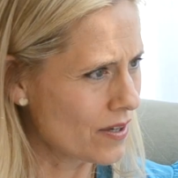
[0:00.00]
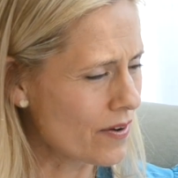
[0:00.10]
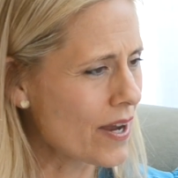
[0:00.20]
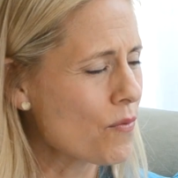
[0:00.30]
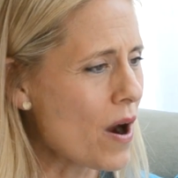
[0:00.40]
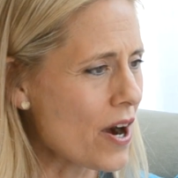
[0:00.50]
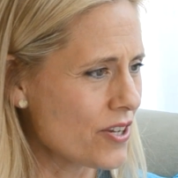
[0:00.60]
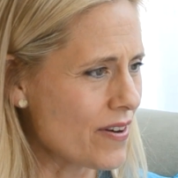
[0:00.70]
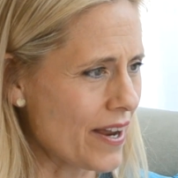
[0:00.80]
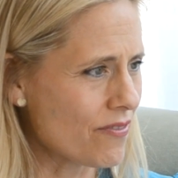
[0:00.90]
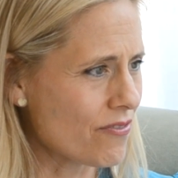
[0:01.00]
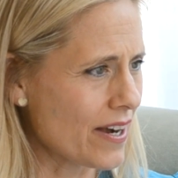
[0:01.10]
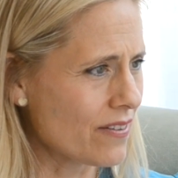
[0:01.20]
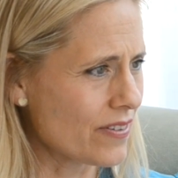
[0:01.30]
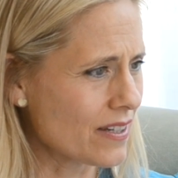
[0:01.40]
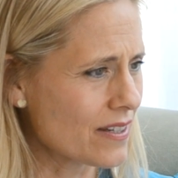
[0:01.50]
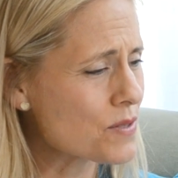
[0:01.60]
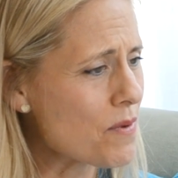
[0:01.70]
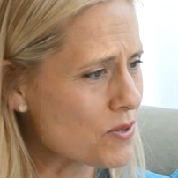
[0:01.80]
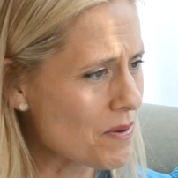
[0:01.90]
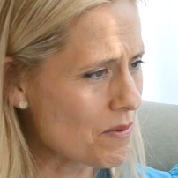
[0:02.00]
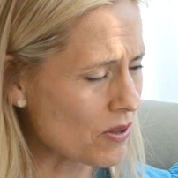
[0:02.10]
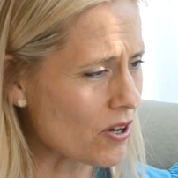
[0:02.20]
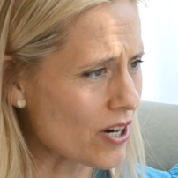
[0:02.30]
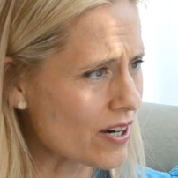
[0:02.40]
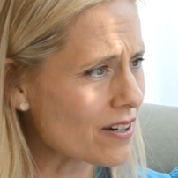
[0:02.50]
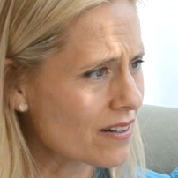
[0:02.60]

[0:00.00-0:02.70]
Okay, why are you not afraid of it? Because most people are.